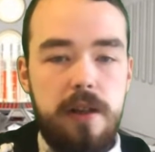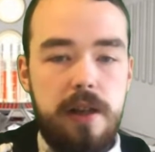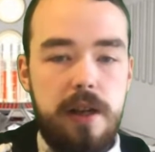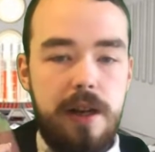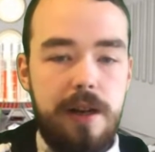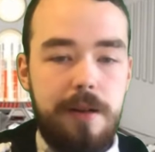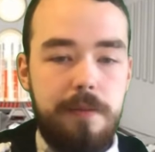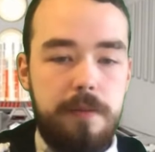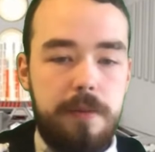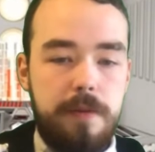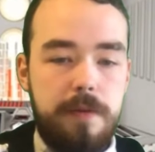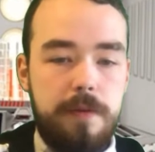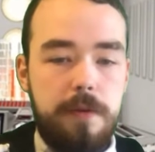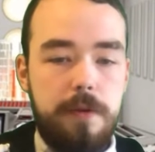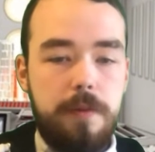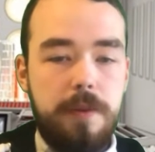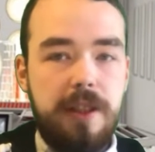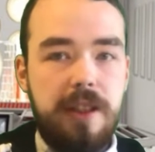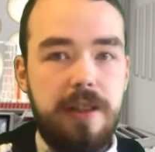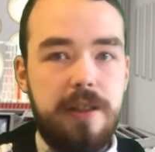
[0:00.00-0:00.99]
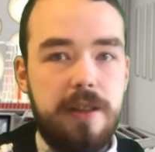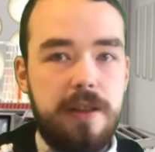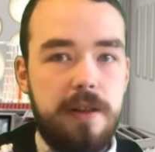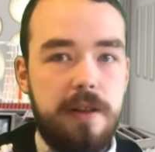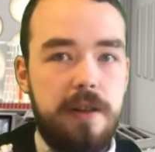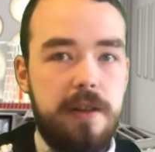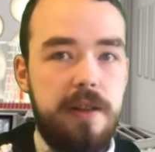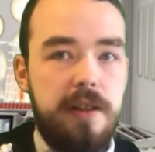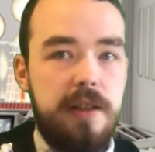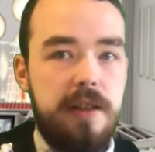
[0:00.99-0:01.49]
Now, before we get
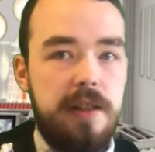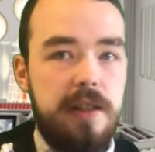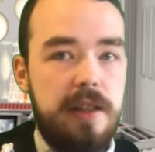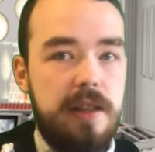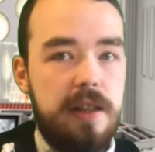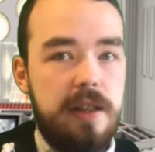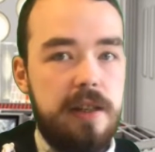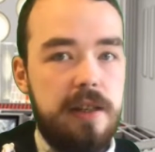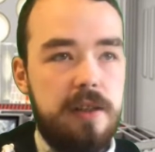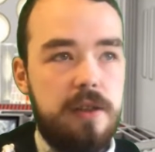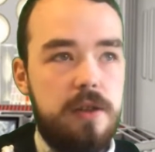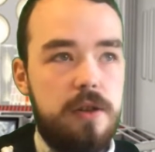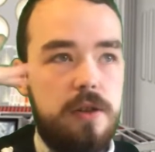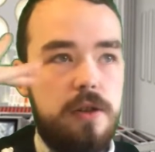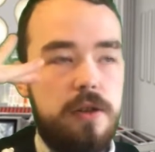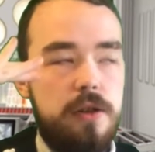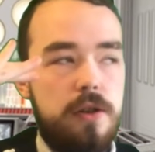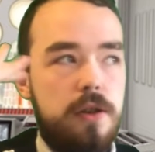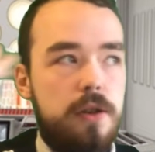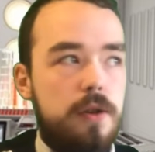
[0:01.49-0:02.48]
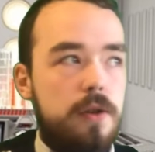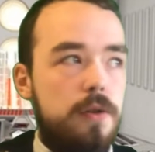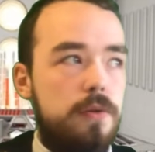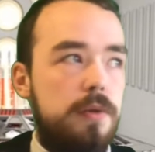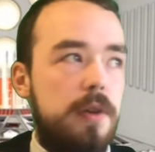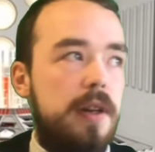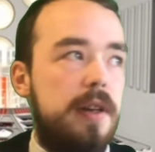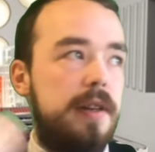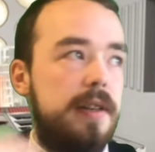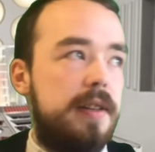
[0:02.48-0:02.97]
started, just
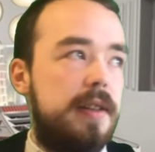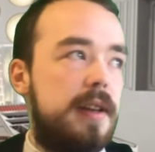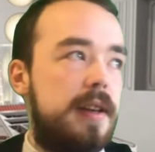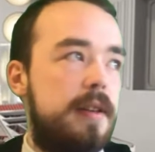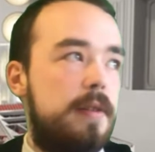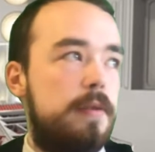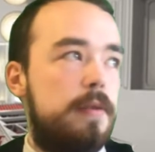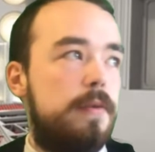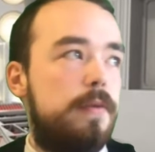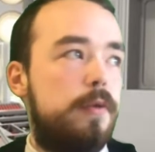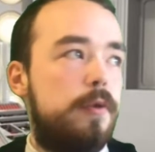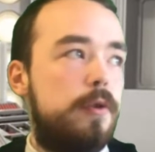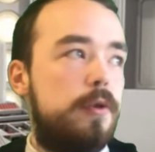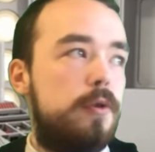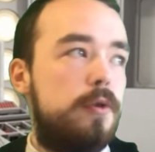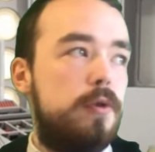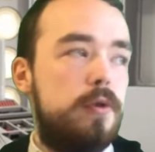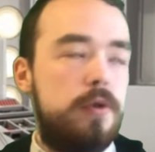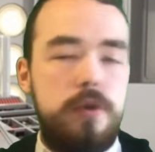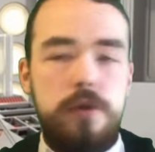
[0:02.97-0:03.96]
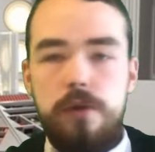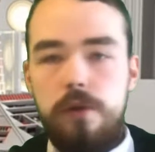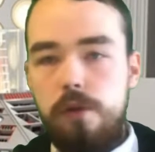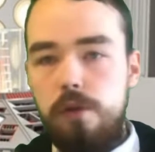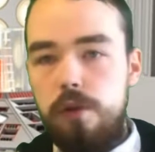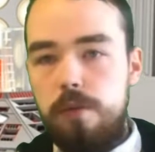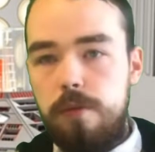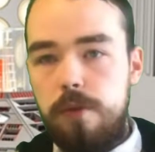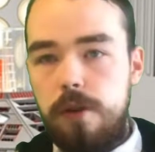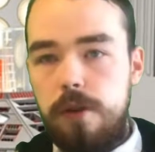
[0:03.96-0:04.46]
know that in any reviews,
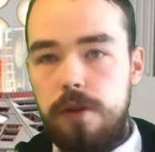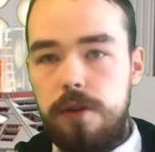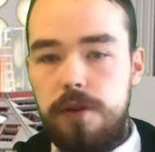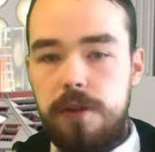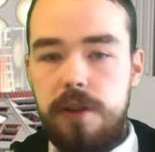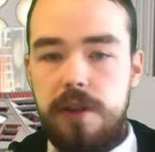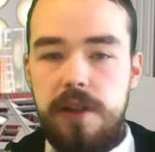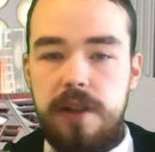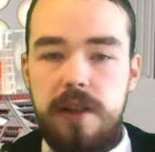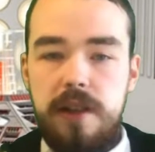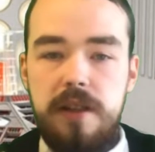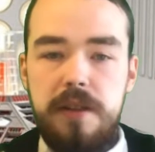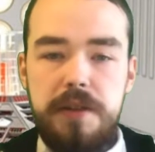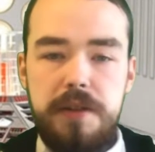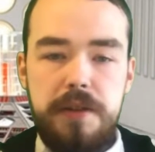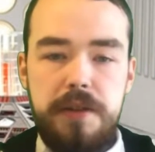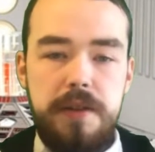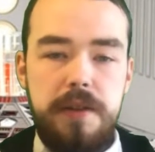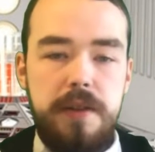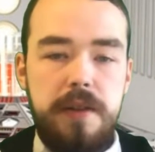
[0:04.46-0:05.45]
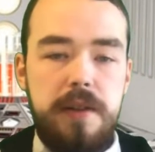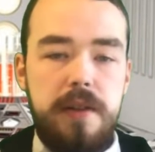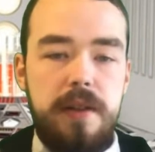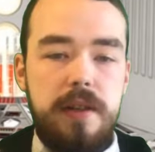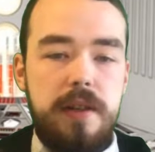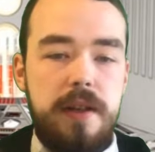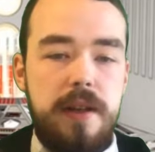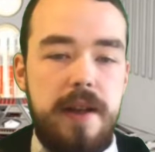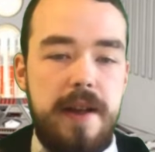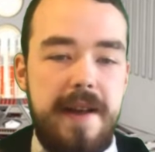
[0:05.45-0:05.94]
no spoilers in it,
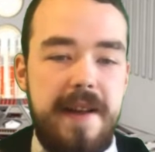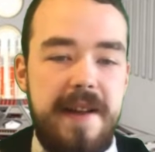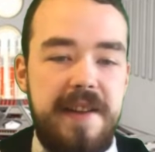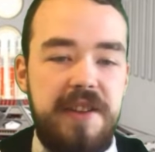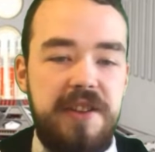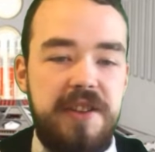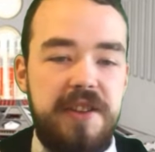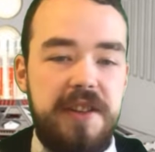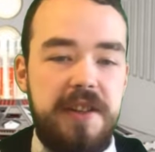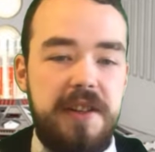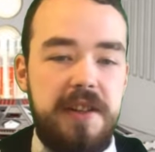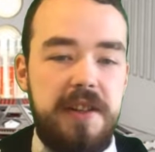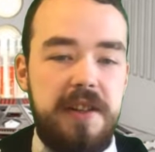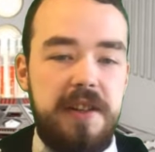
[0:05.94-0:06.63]
and